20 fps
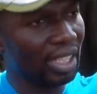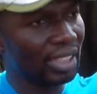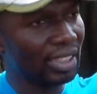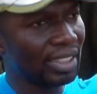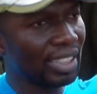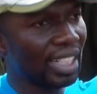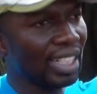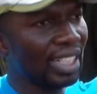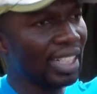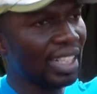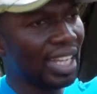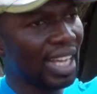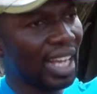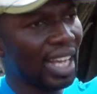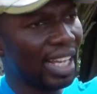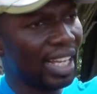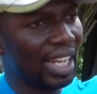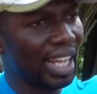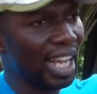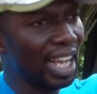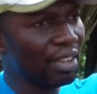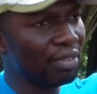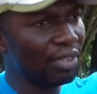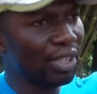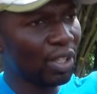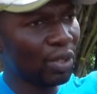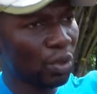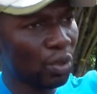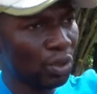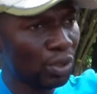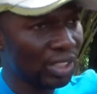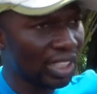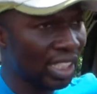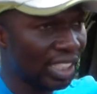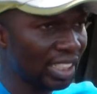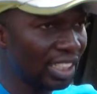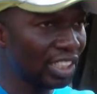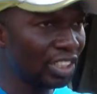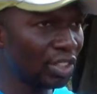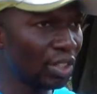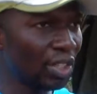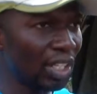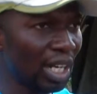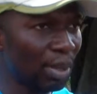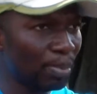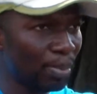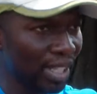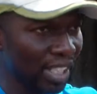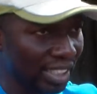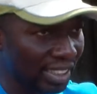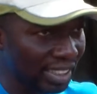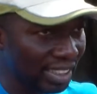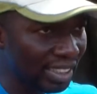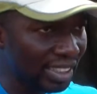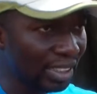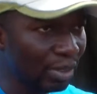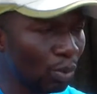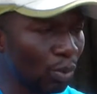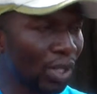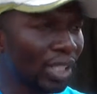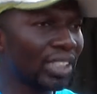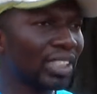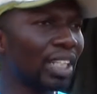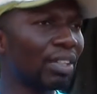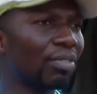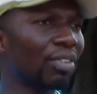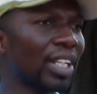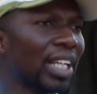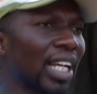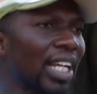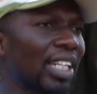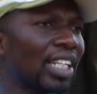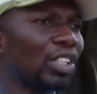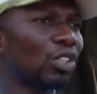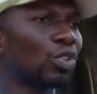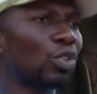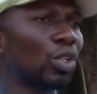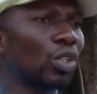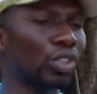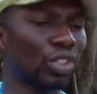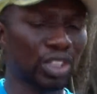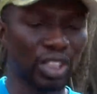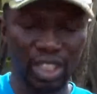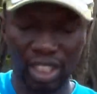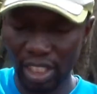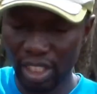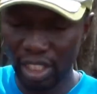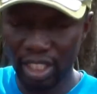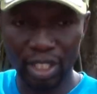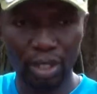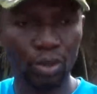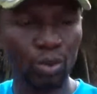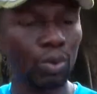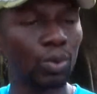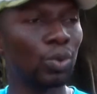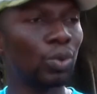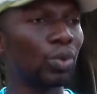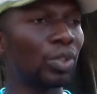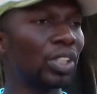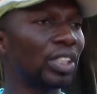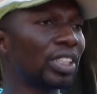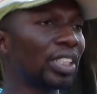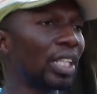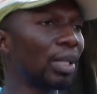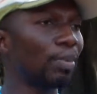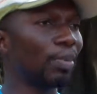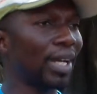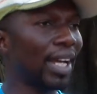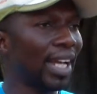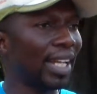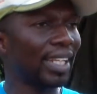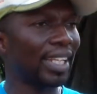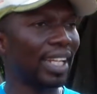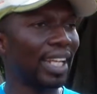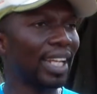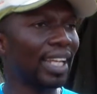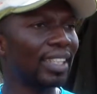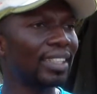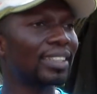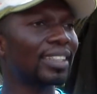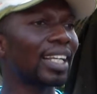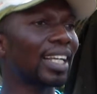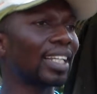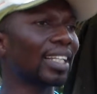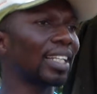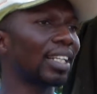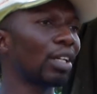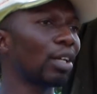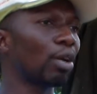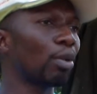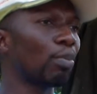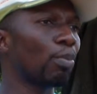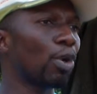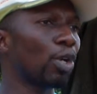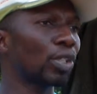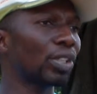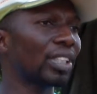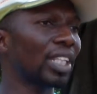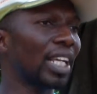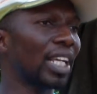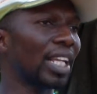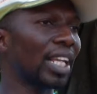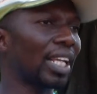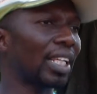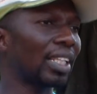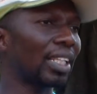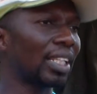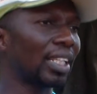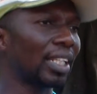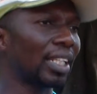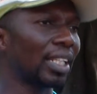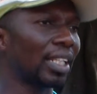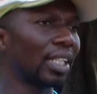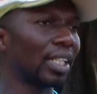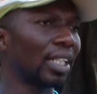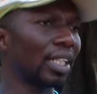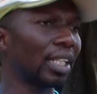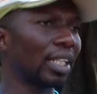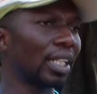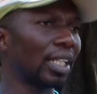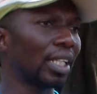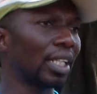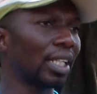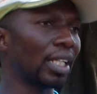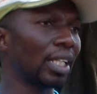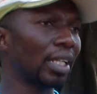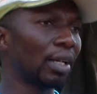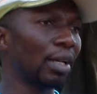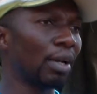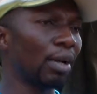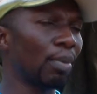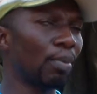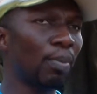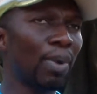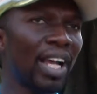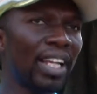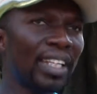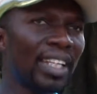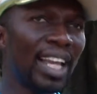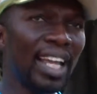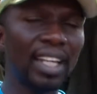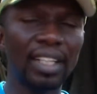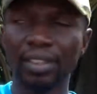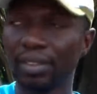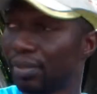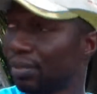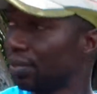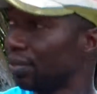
Senegal, Ivory Coast, and these other places in West Africa, they thought they could do the same, and they entered Bunce Island. By then,